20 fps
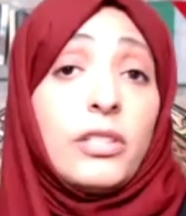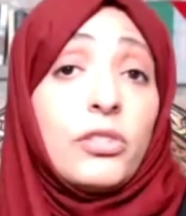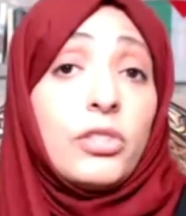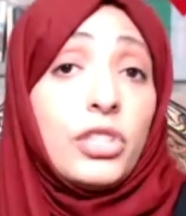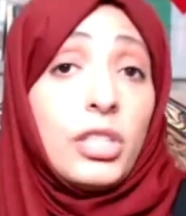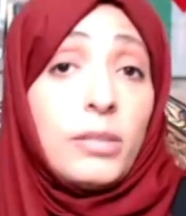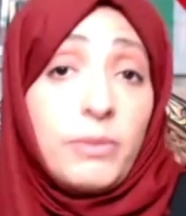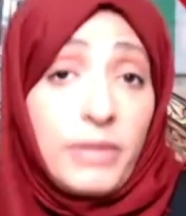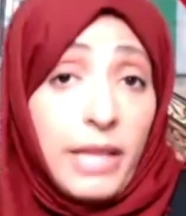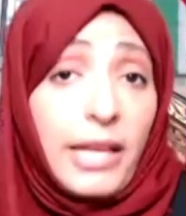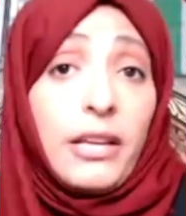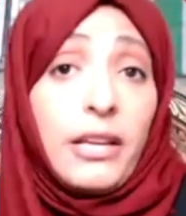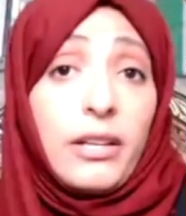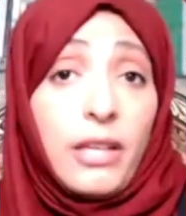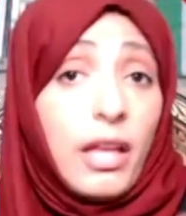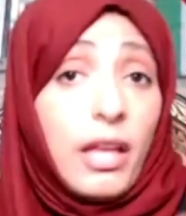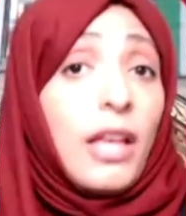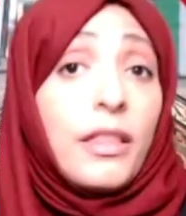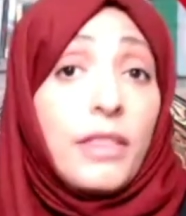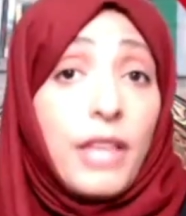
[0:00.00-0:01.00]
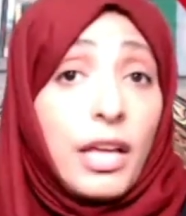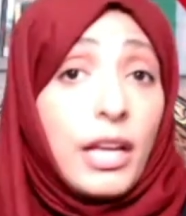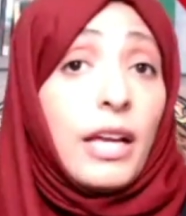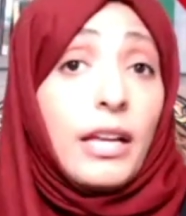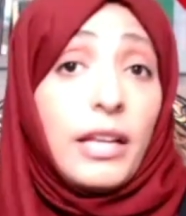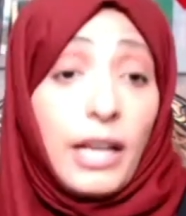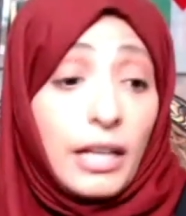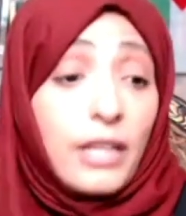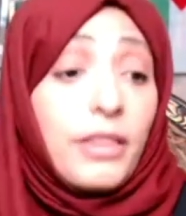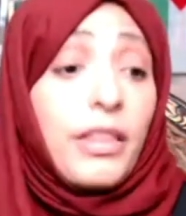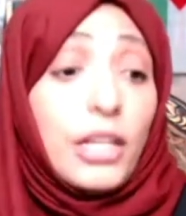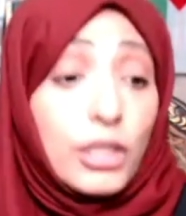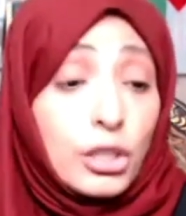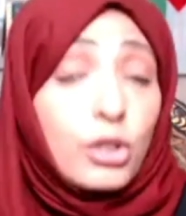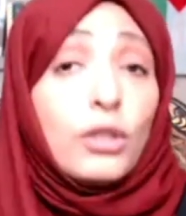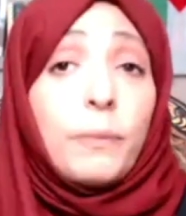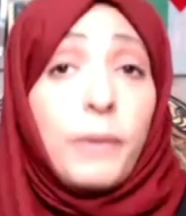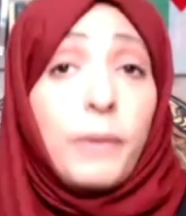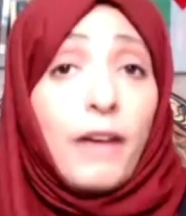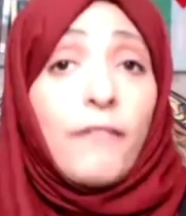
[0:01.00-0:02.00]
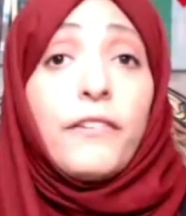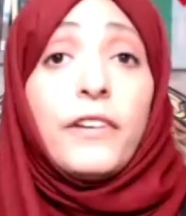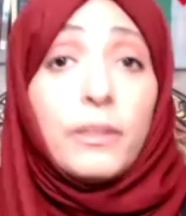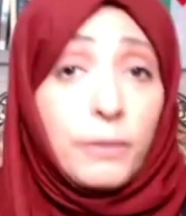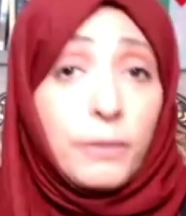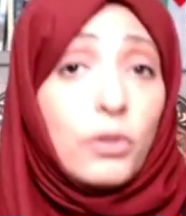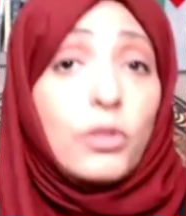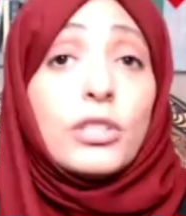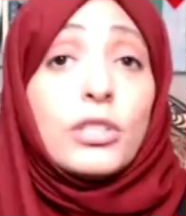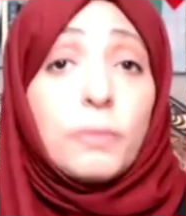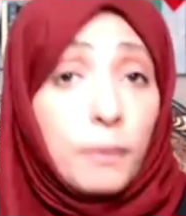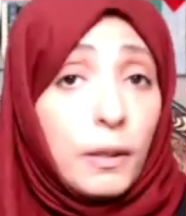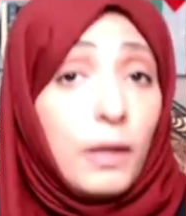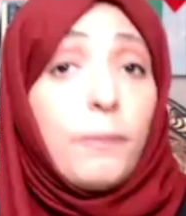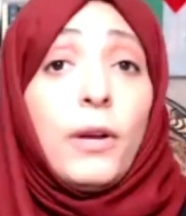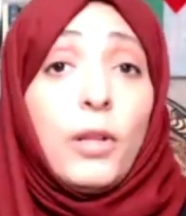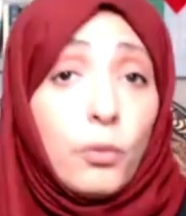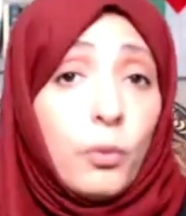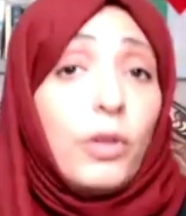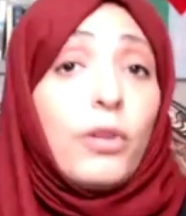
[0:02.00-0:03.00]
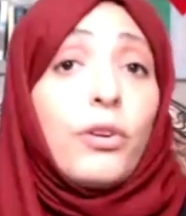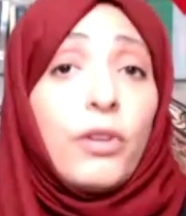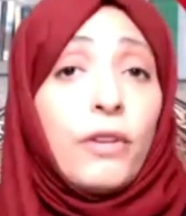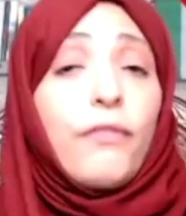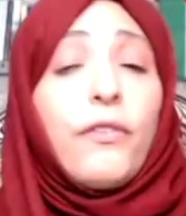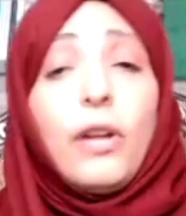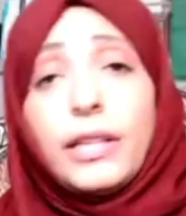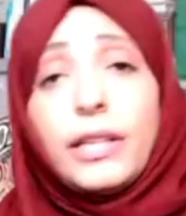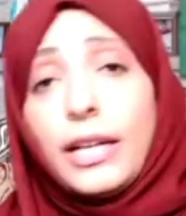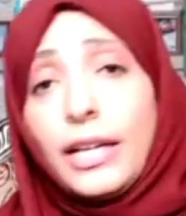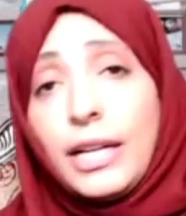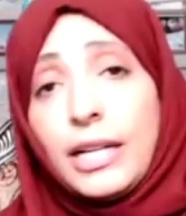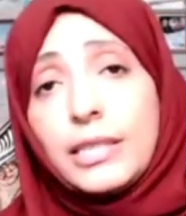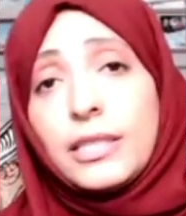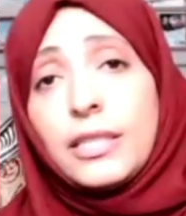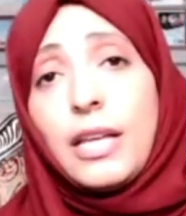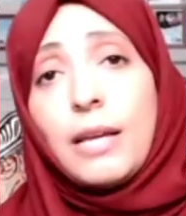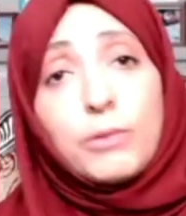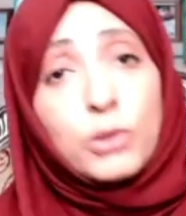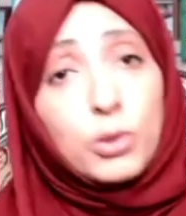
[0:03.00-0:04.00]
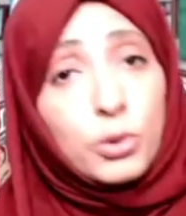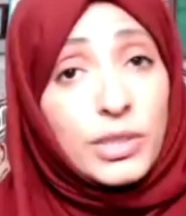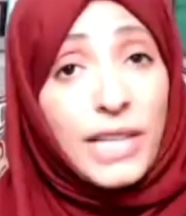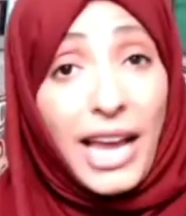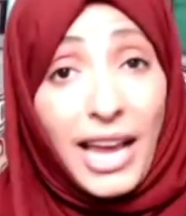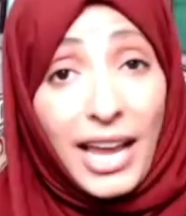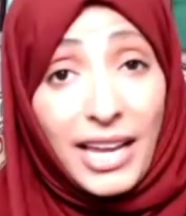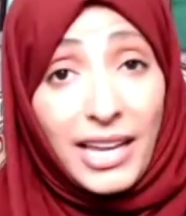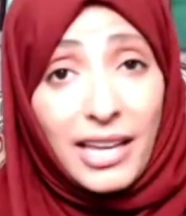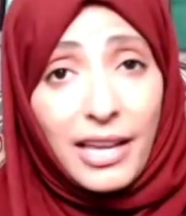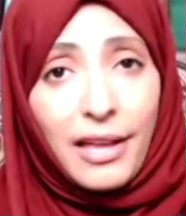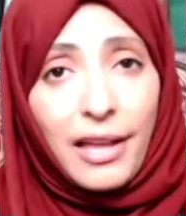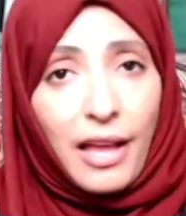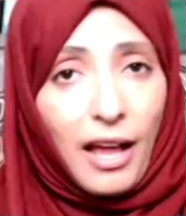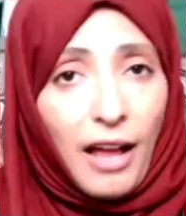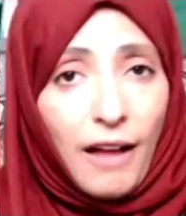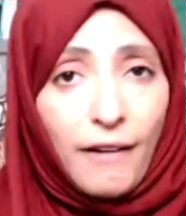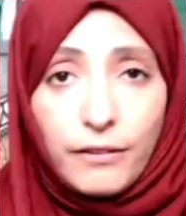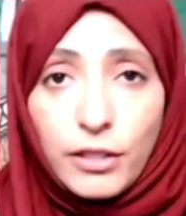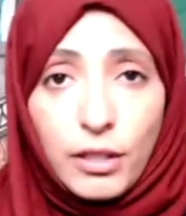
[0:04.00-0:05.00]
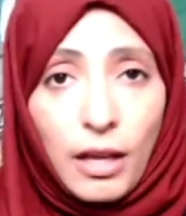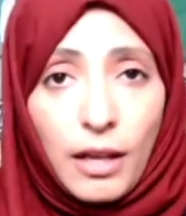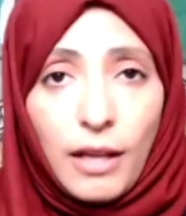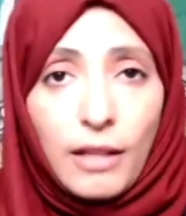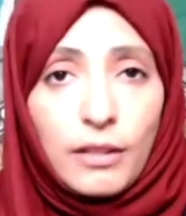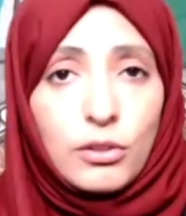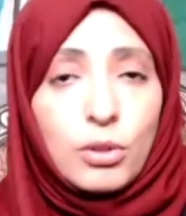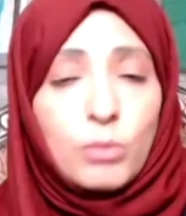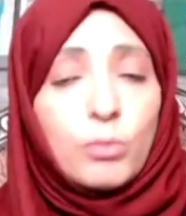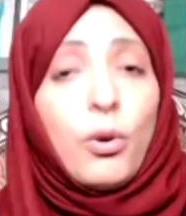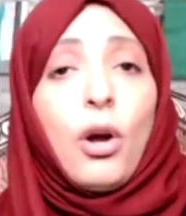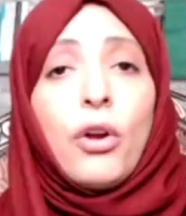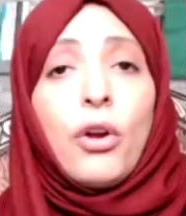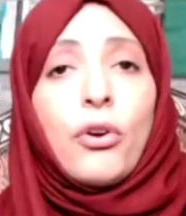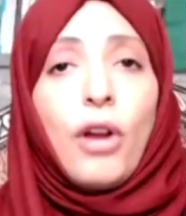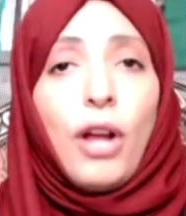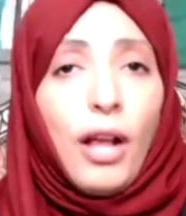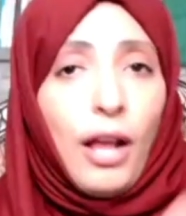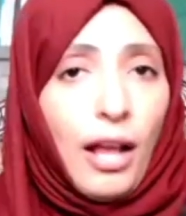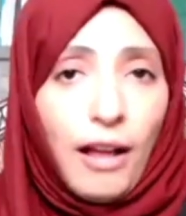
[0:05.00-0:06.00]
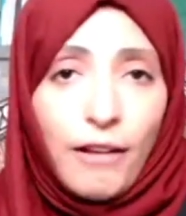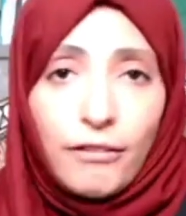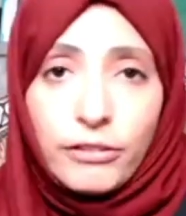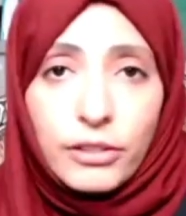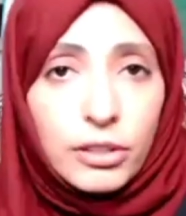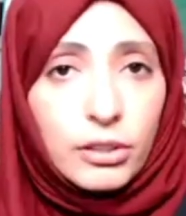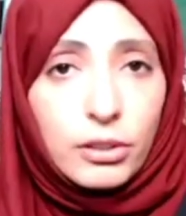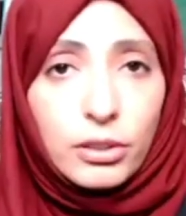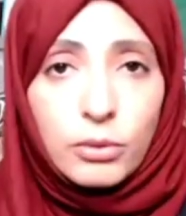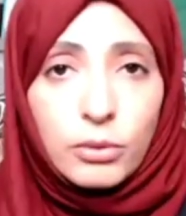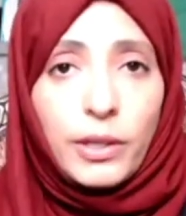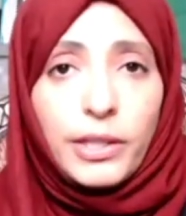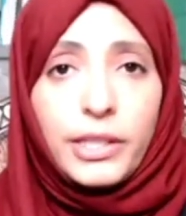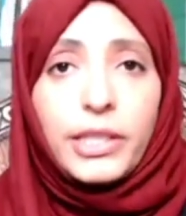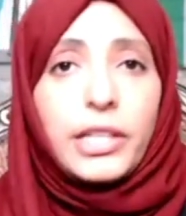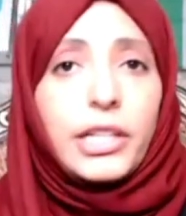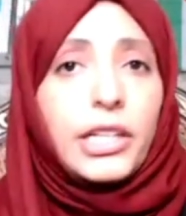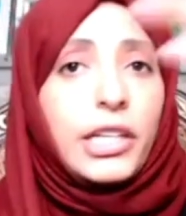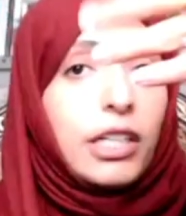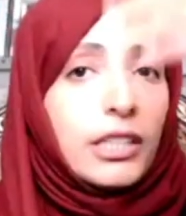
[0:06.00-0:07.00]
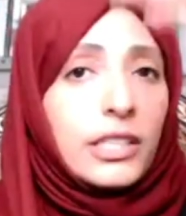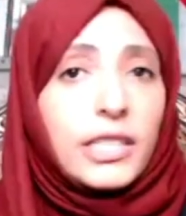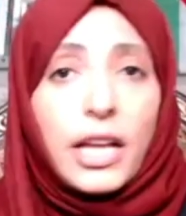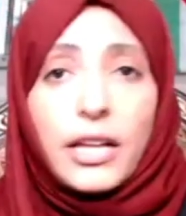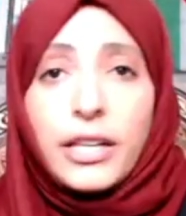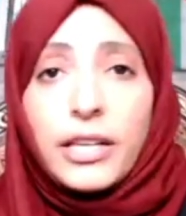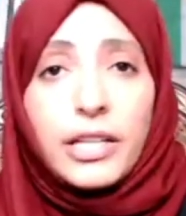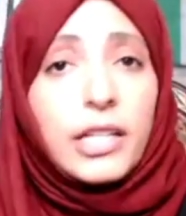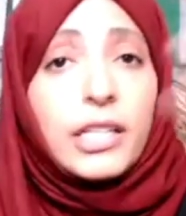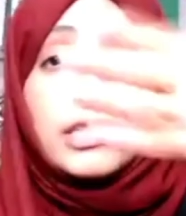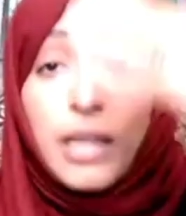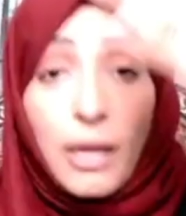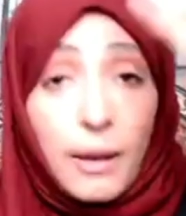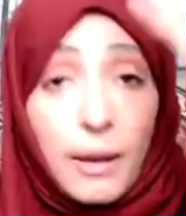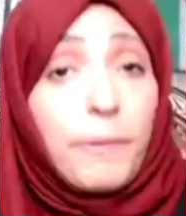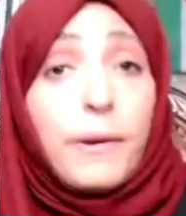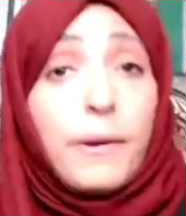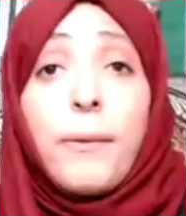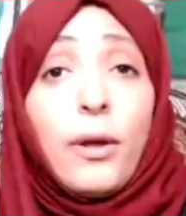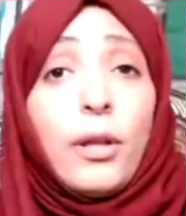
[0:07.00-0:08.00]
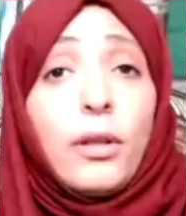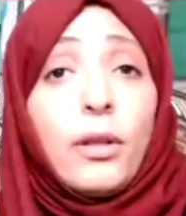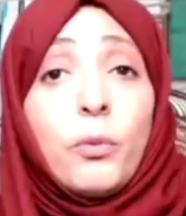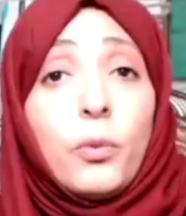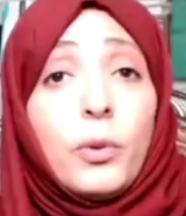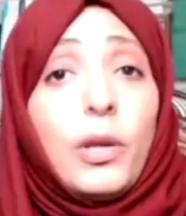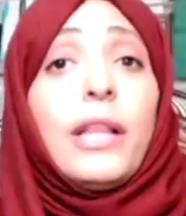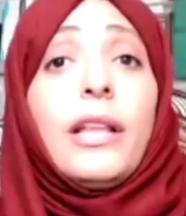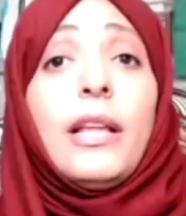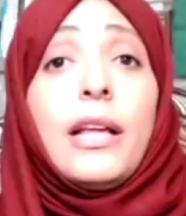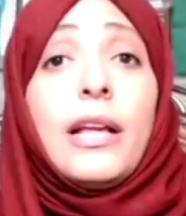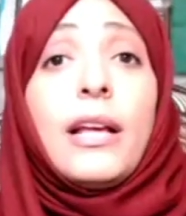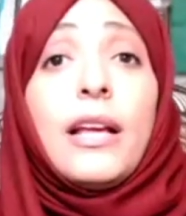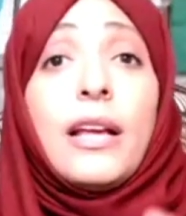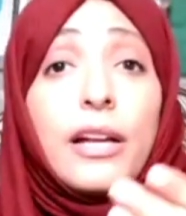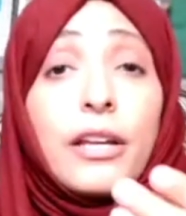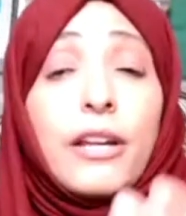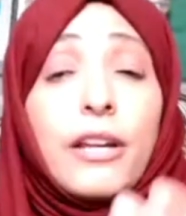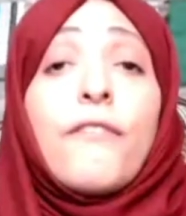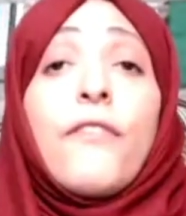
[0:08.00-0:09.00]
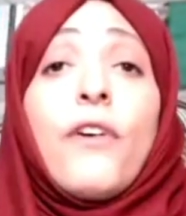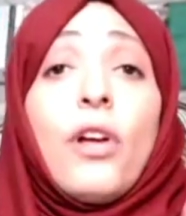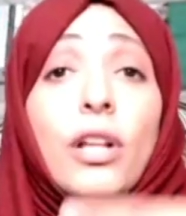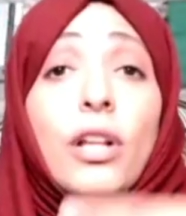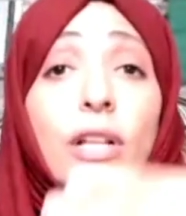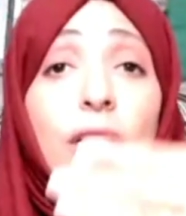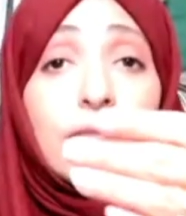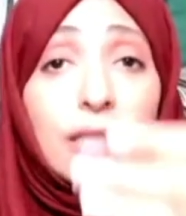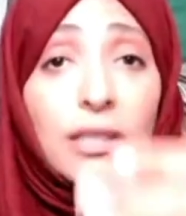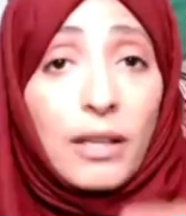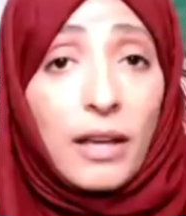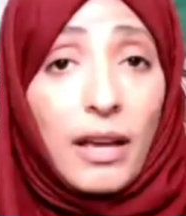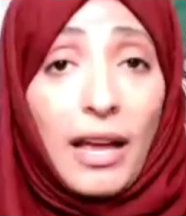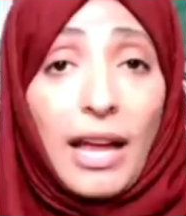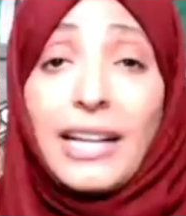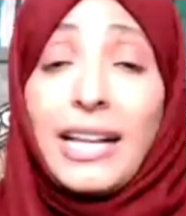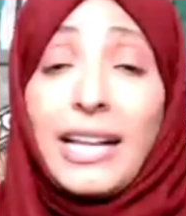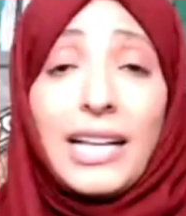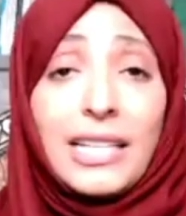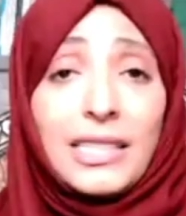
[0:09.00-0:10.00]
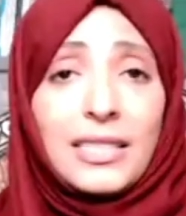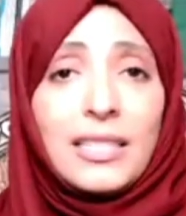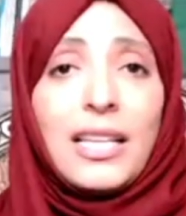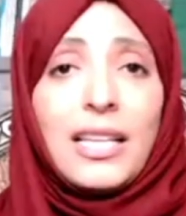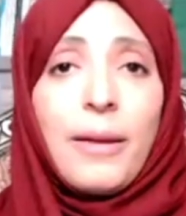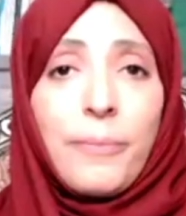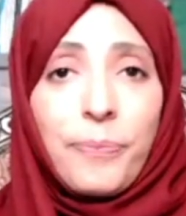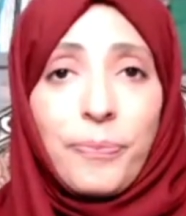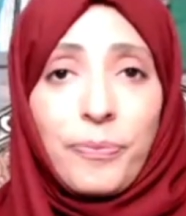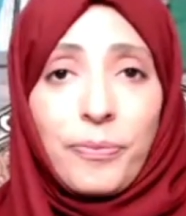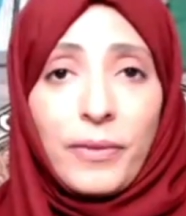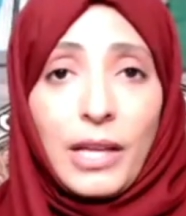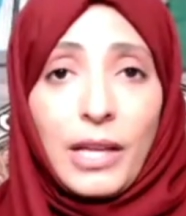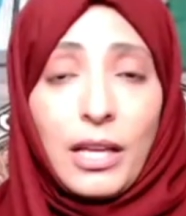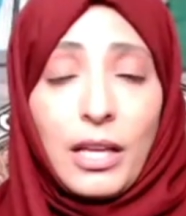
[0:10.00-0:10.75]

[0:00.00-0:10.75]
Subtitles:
regime. They should be afraid, because people will revolt against them today, tomorrow, after 1 year, 10 years, people will revolt against them.